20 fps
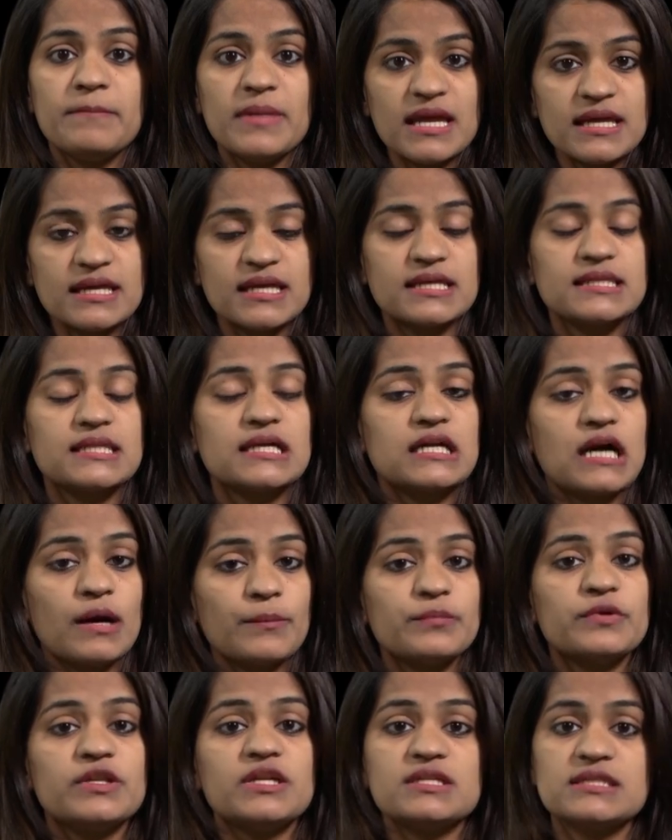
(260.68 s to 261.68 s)
making the
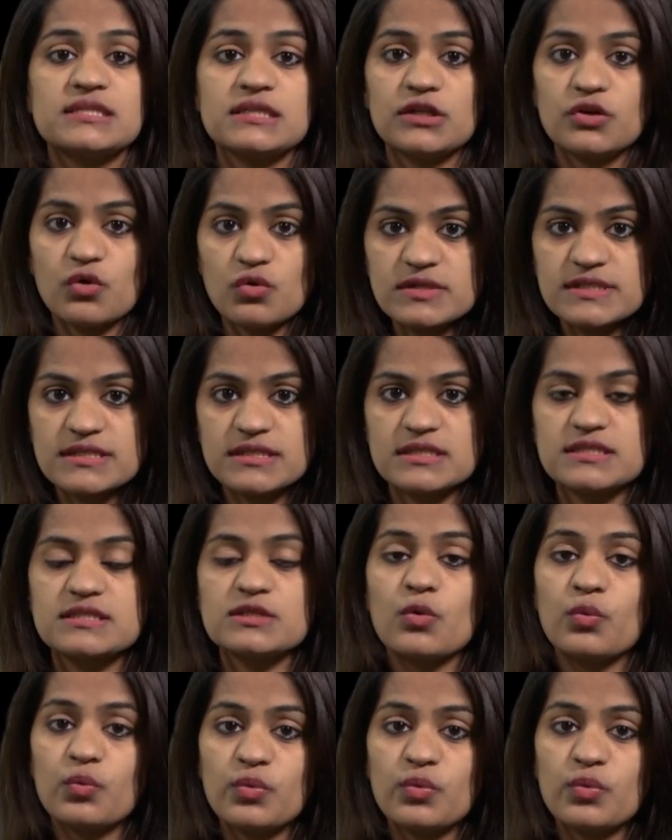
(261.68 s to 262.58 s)
company's closeness